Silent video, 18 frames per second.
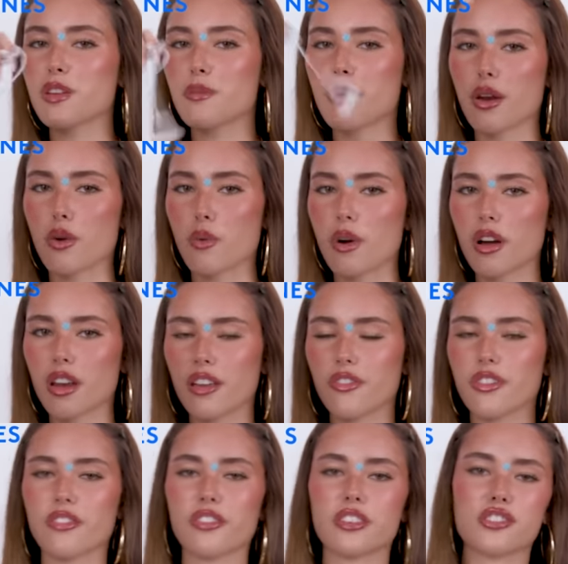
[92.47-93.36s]
me no matter what,
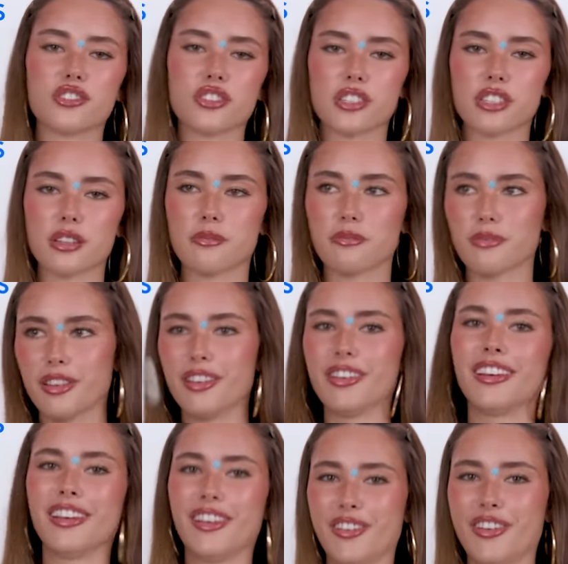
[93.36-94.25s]
even if it's just
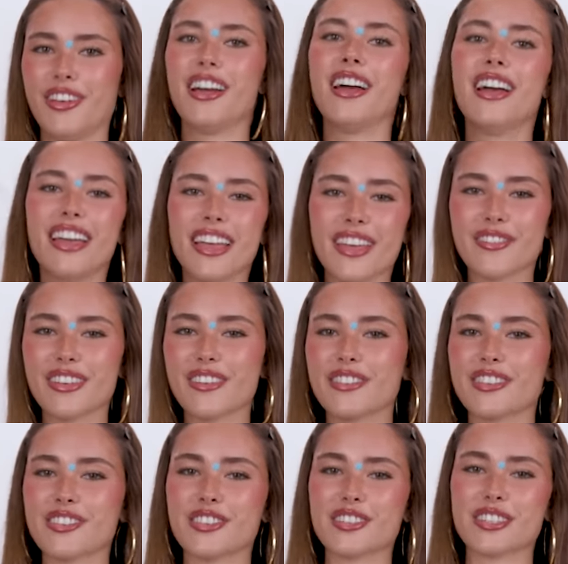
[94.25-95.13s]
in, even
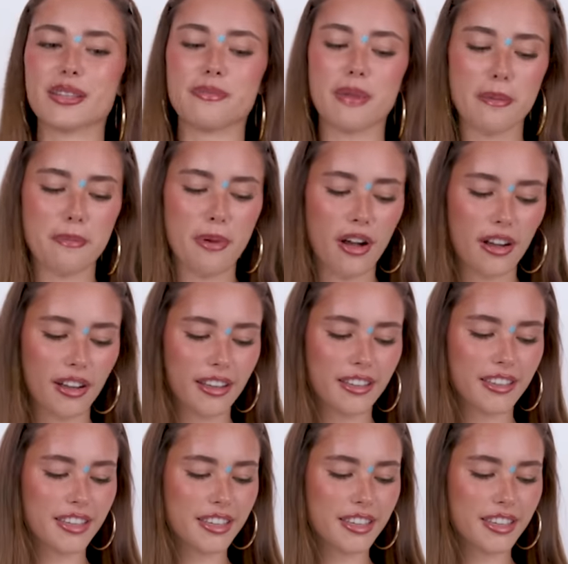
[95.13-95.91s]
if it's just in my pocket.